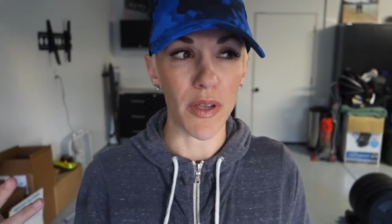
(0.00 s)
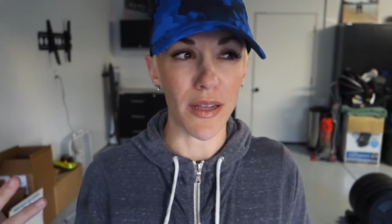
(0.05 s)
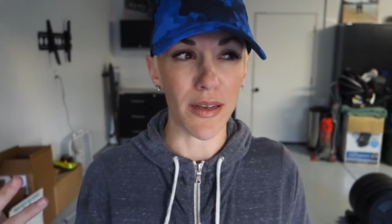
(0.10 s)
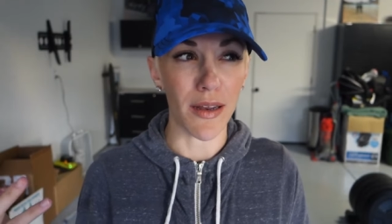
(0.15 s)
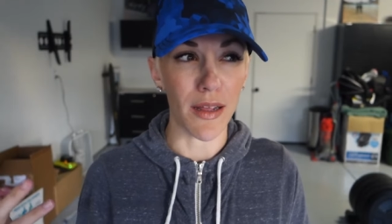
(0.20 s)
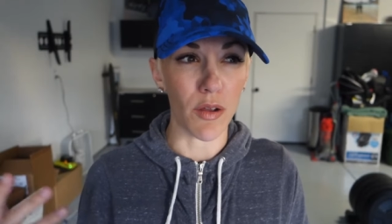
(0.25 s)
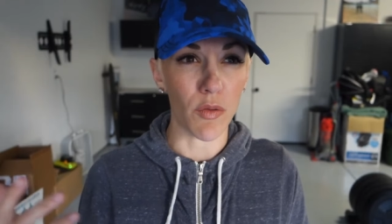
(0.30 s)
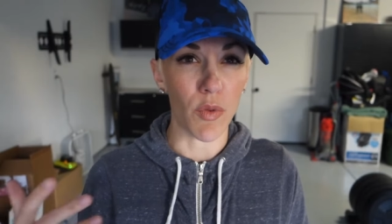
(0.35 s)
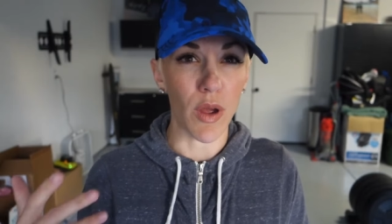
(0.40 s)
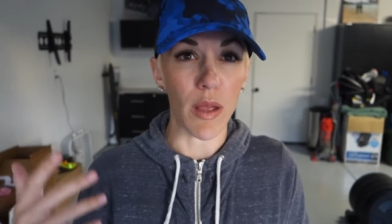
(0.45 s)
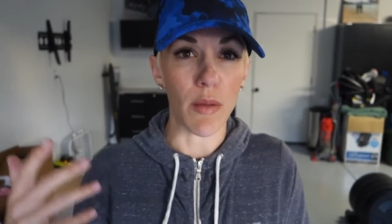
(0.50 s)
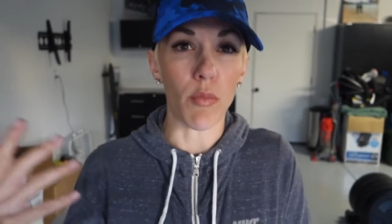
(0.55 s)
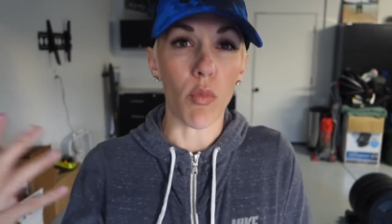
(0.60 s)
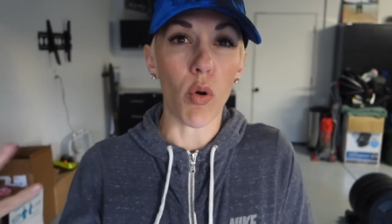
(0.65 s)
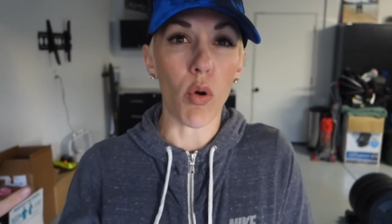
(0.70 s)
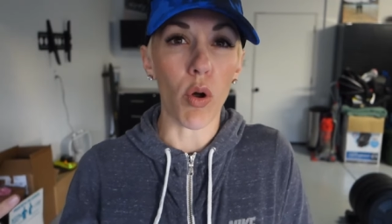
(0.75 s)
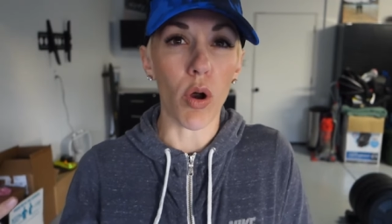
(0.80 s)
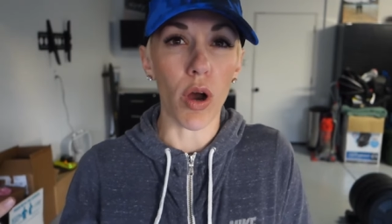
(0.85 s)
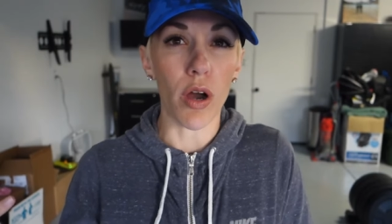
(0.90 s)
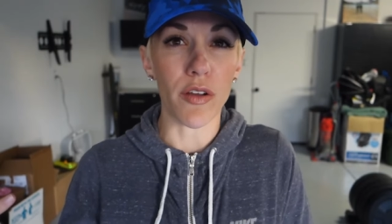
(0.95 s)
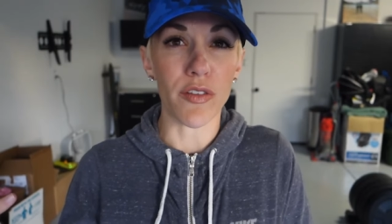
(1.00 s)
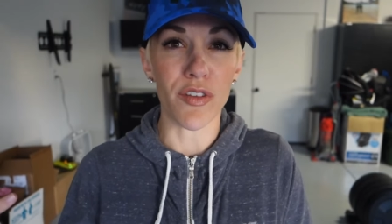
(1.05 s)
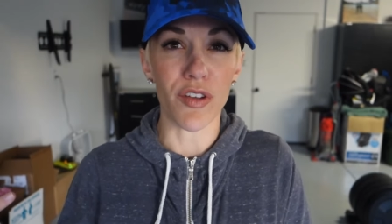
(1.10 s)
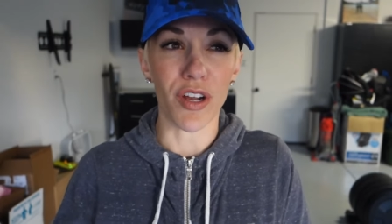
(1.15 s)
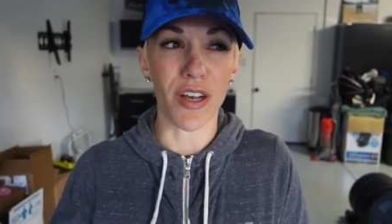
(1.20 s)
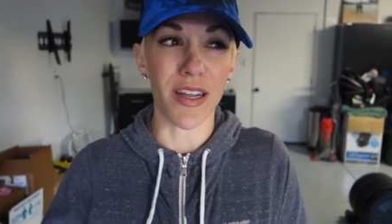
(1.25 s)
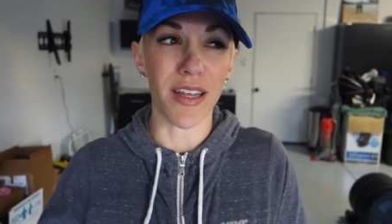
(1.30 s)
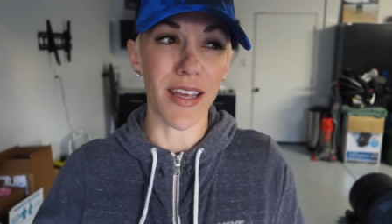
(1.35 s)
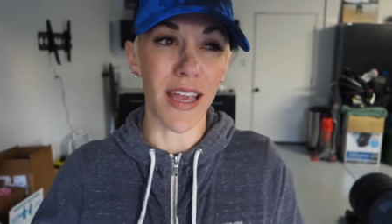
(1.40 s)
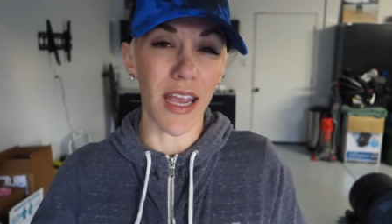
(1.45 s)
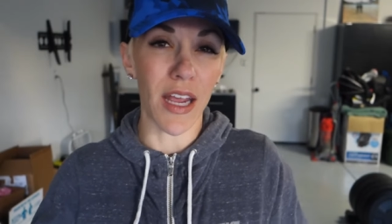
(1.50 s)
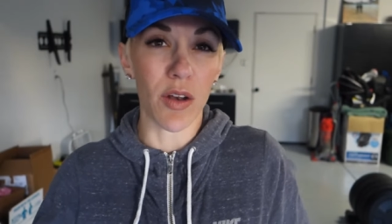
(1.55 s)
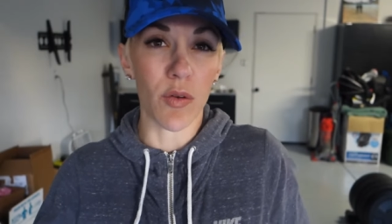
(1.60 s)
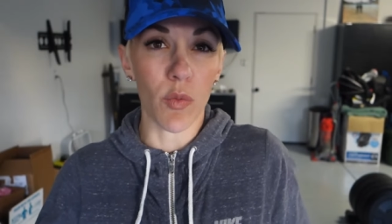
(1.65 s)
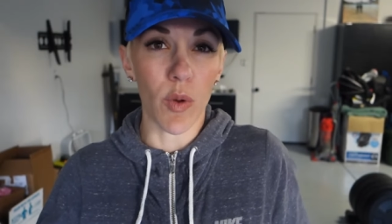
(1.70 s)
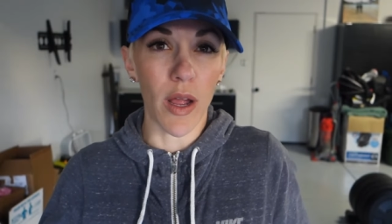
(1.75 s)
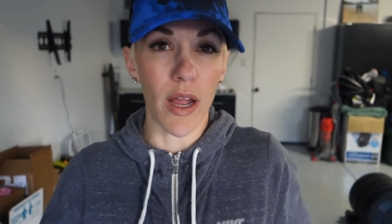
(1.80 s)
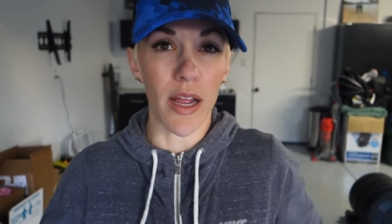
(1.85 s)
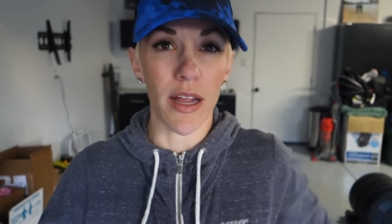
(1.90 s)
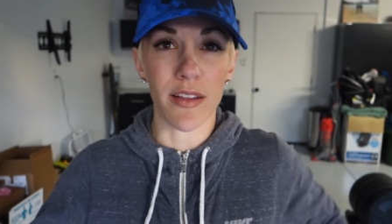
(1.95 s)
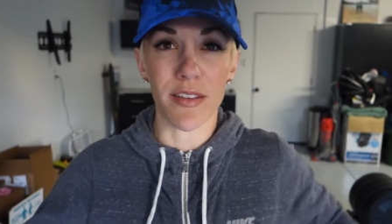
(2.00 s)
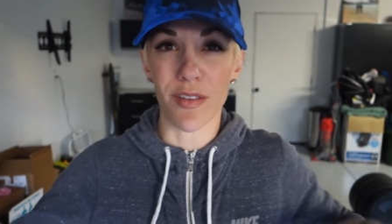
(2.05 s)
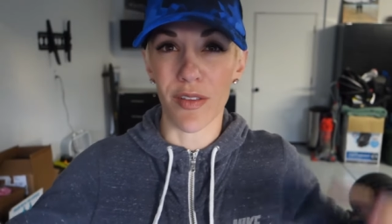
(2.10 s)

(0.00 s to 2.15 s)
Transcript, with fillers: eating way more, so you're gonna gain weight.